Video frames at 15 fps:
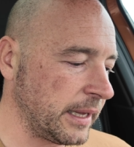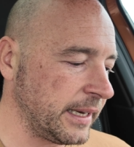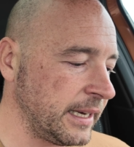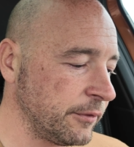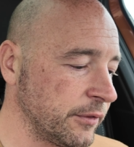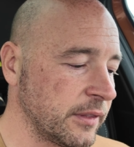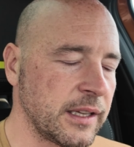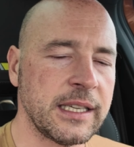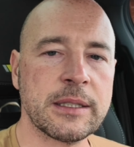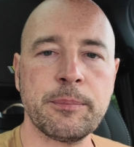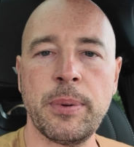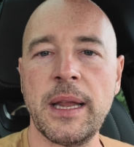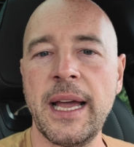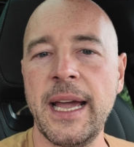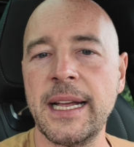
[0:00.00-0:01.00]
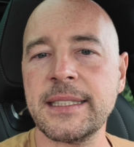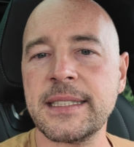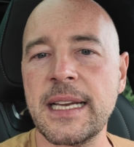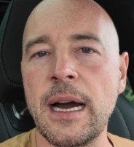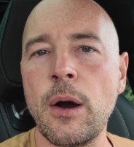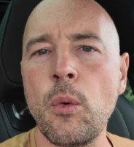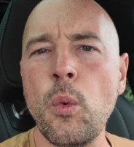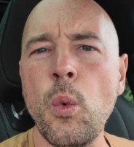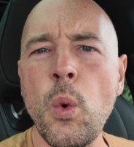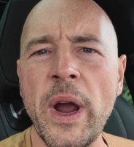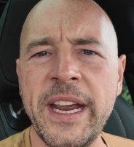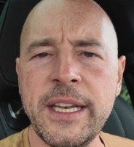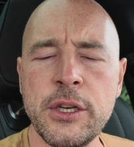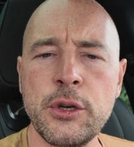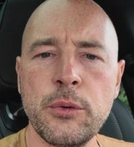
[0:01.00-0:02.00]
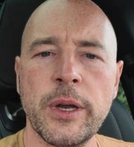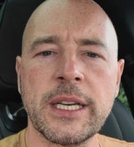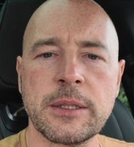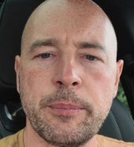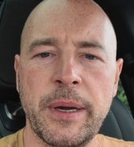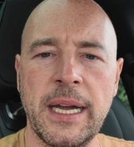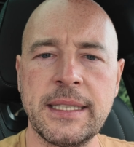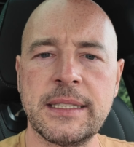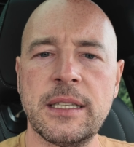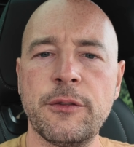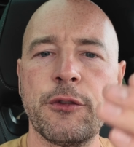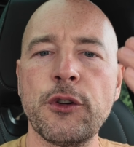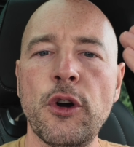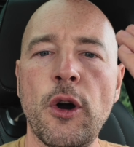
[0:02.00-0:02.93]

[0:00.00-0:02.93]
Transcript: even these plans are way too expensive